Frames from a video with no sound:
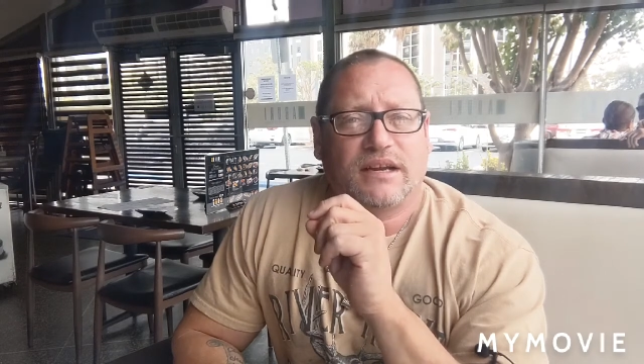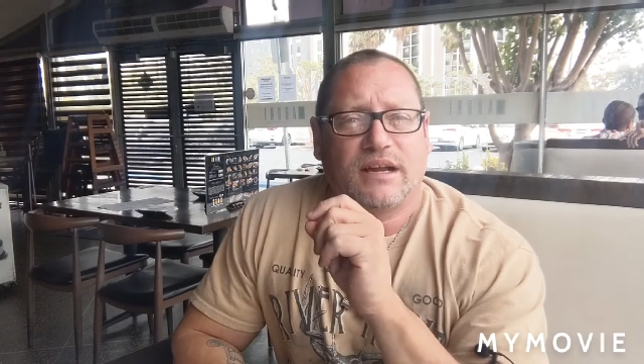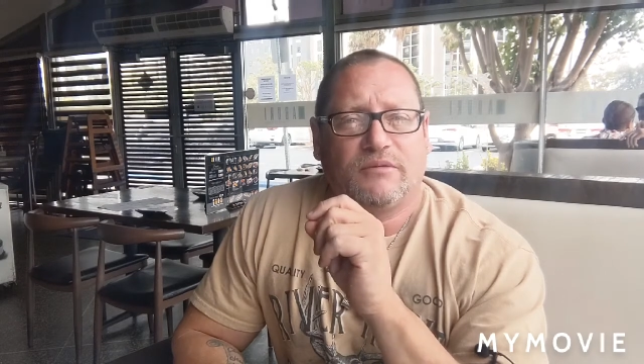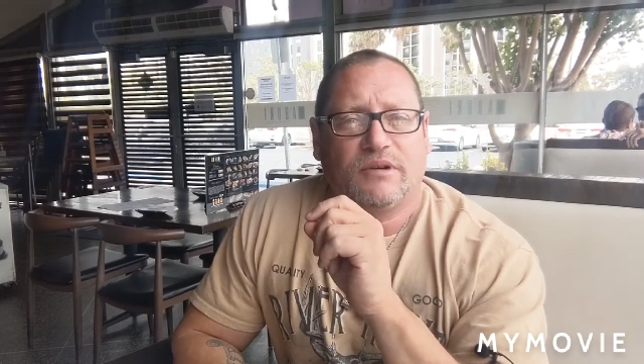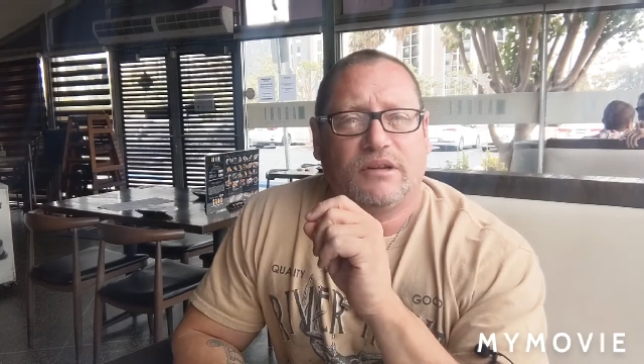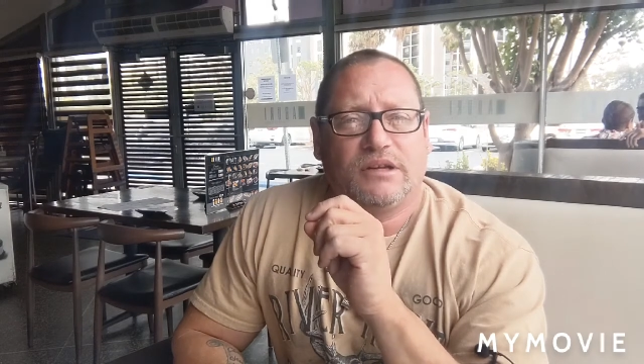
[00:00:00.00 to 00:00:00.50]
that I
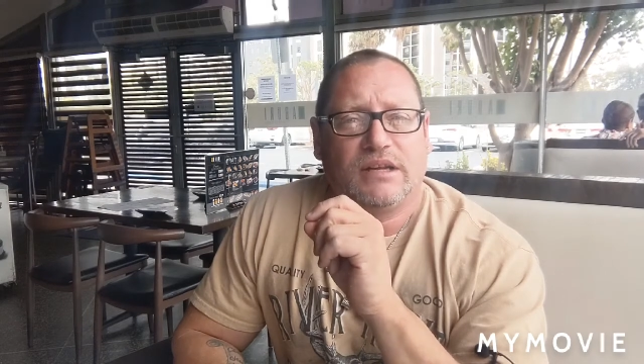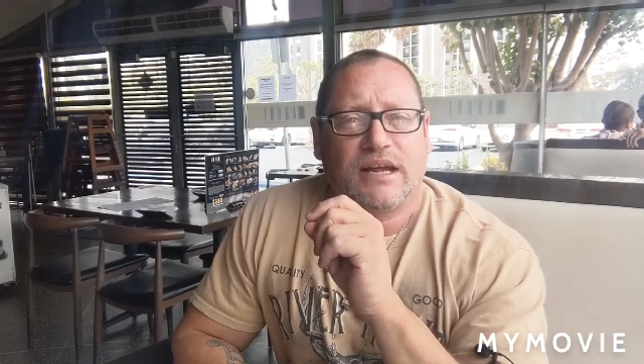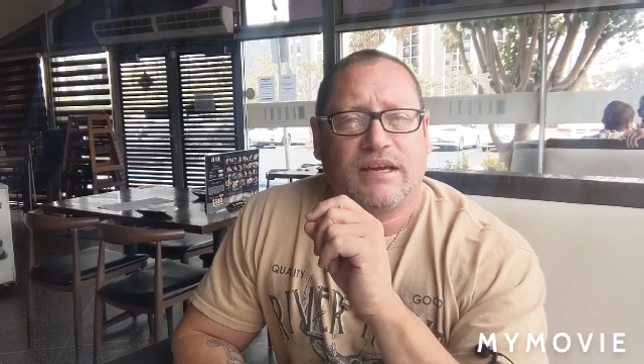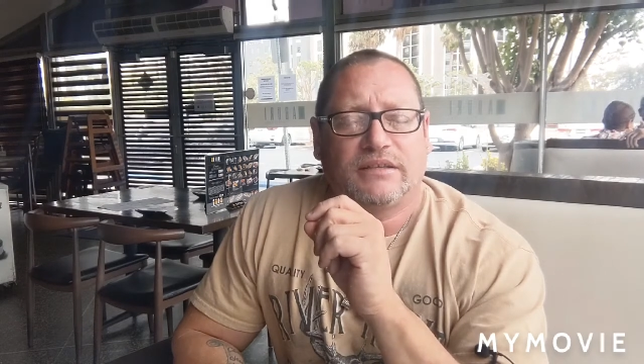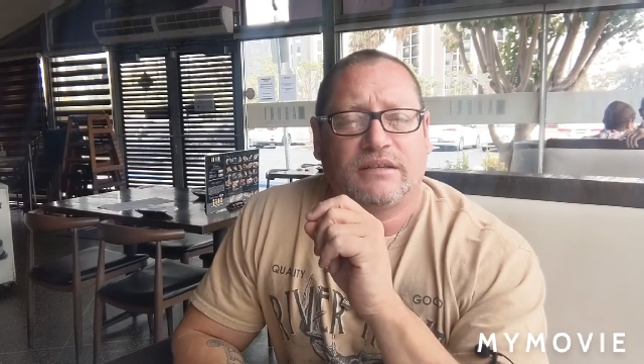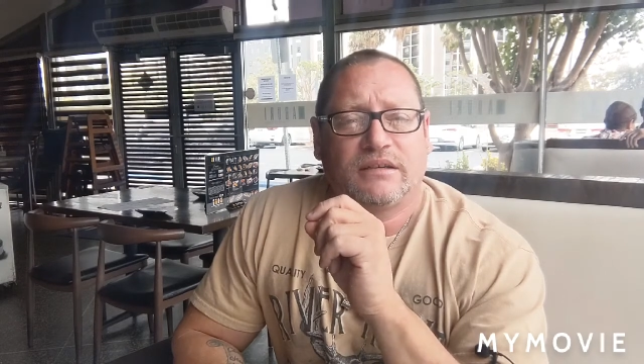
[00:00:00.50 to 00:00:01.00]
really
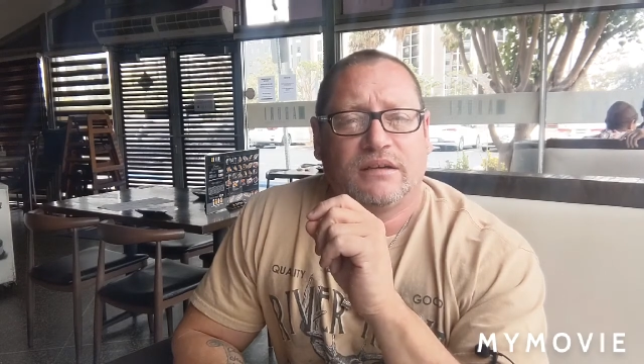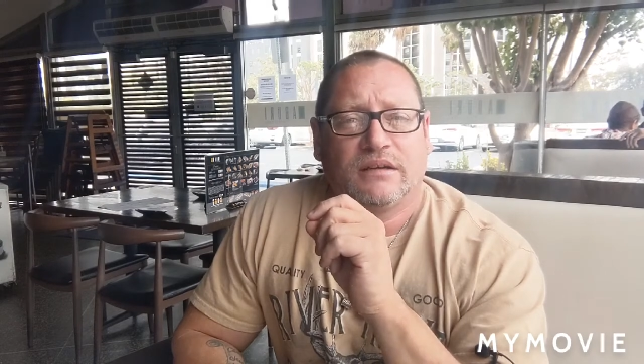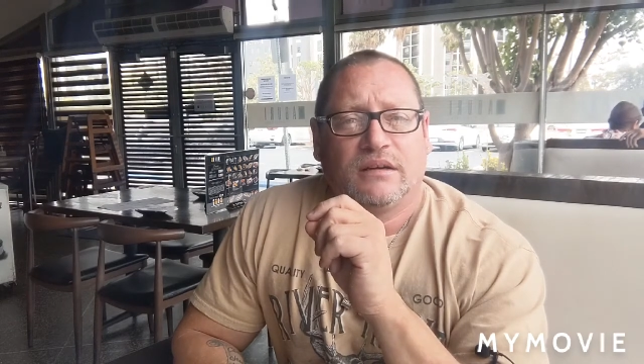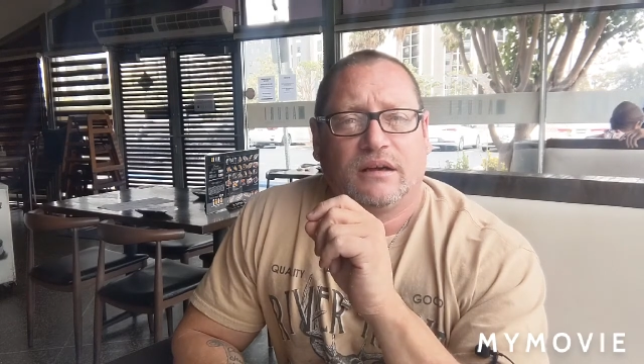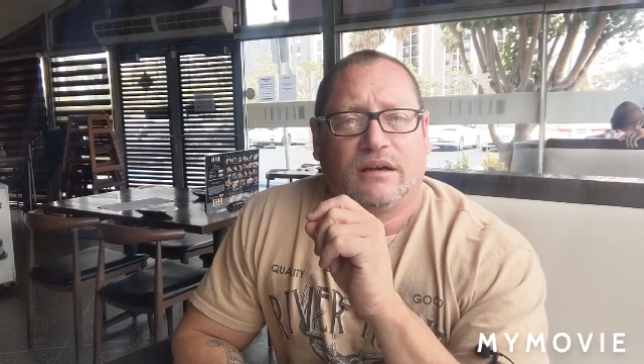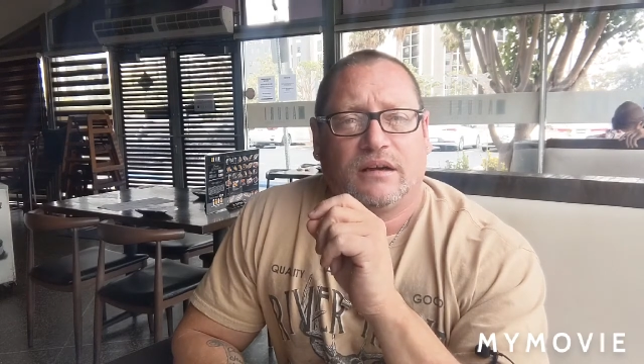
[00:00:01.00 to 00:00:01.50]
liked,
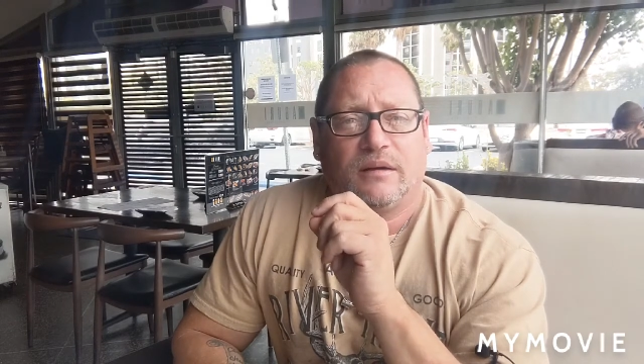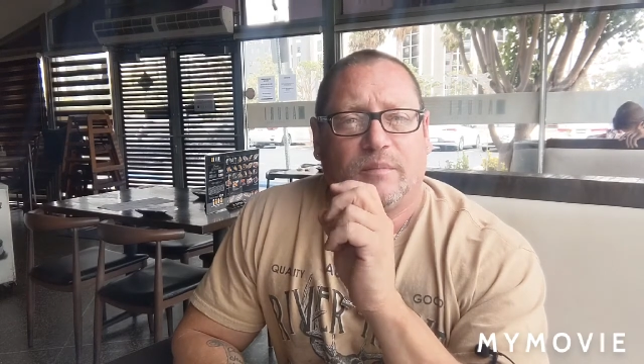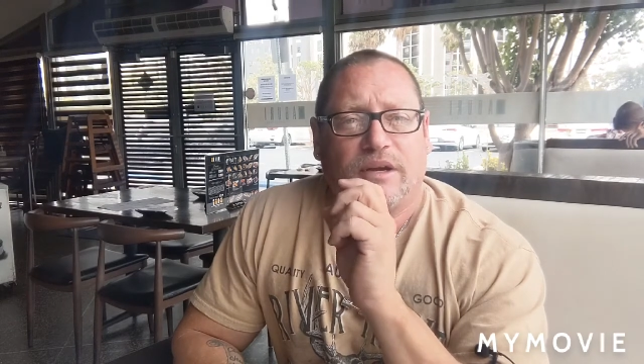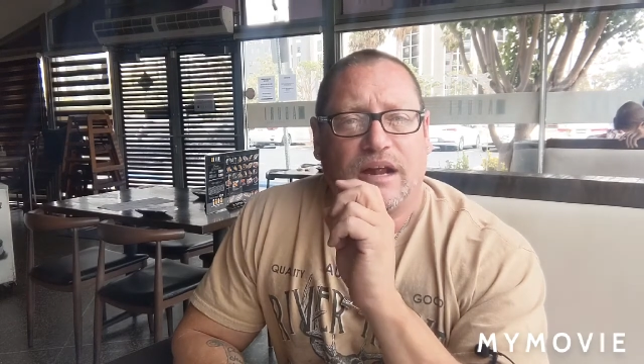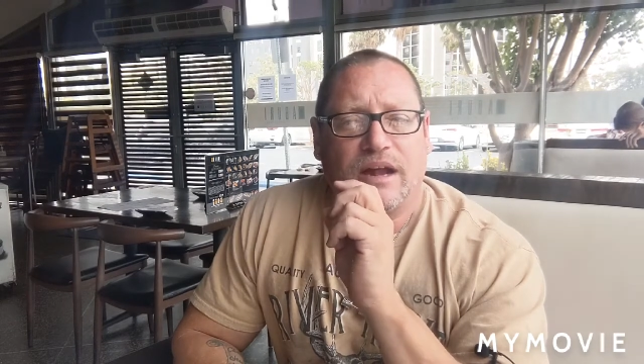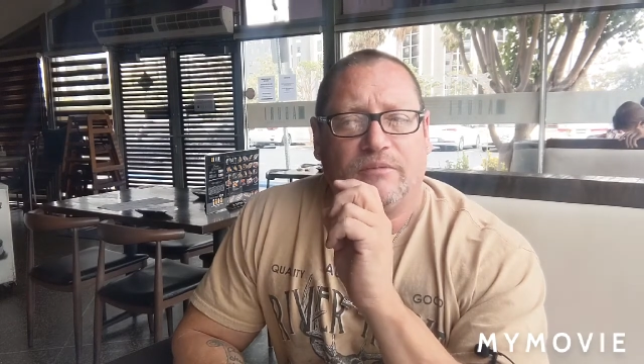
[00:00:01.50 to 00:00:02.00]
uh,
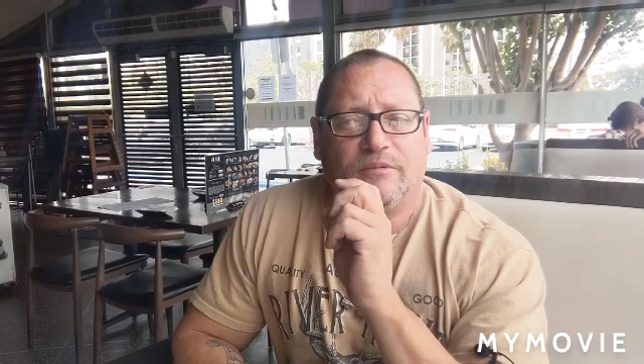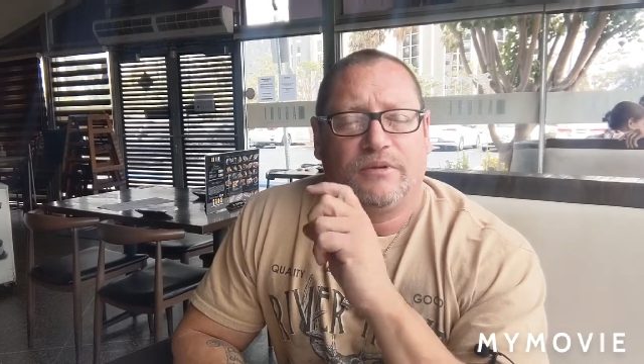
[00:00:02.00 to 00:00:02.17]
but I